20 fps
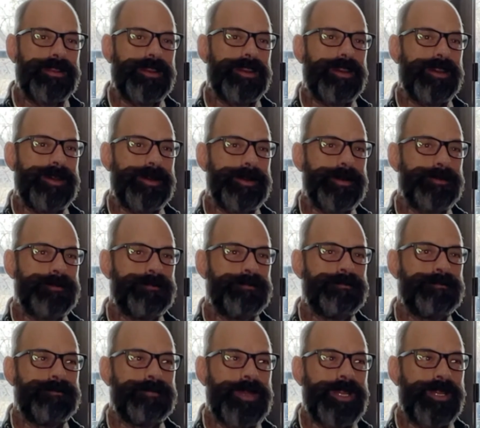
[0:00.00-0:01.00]

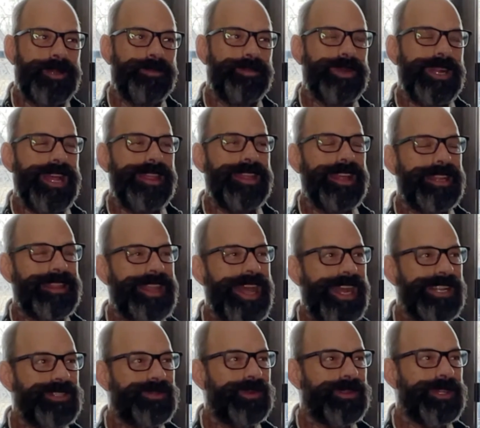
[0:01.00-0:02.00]
But I think
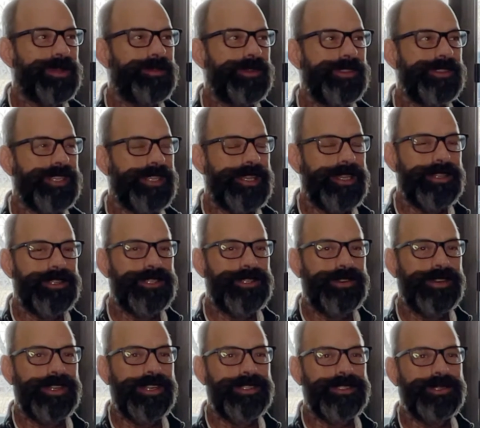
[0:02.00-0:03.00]
that's what the music
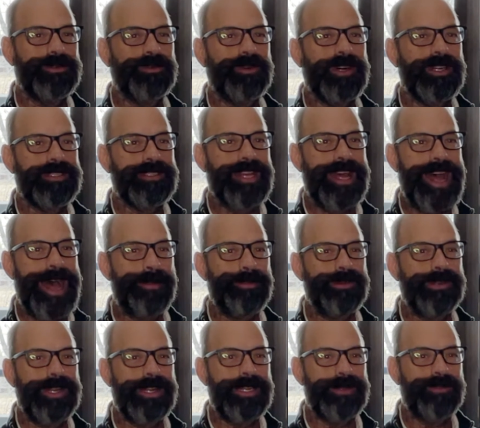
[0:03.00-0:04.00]
industry doesn't want to
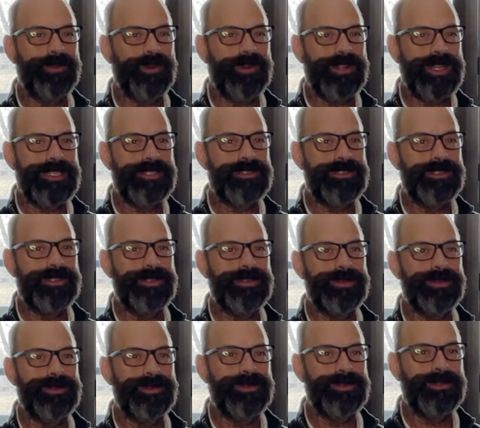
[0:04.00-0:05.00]
happen anymore. That's
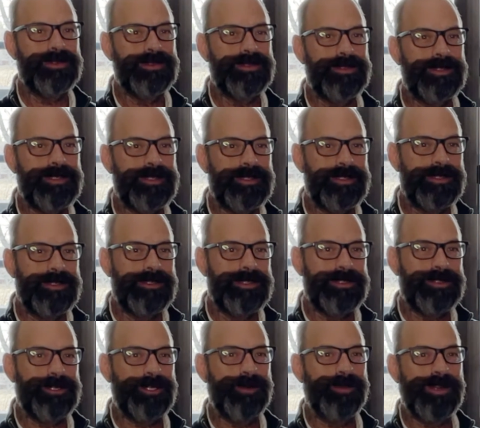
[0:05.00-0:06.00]
too
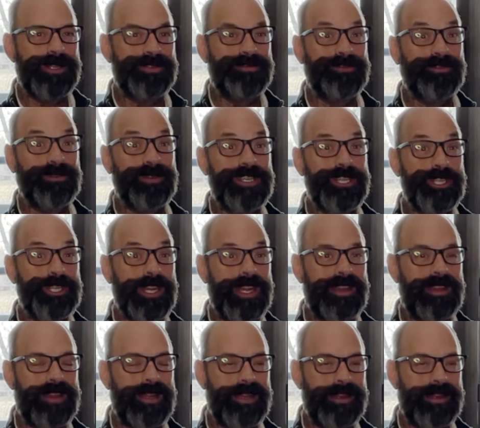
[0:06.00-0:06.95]
much free sharing.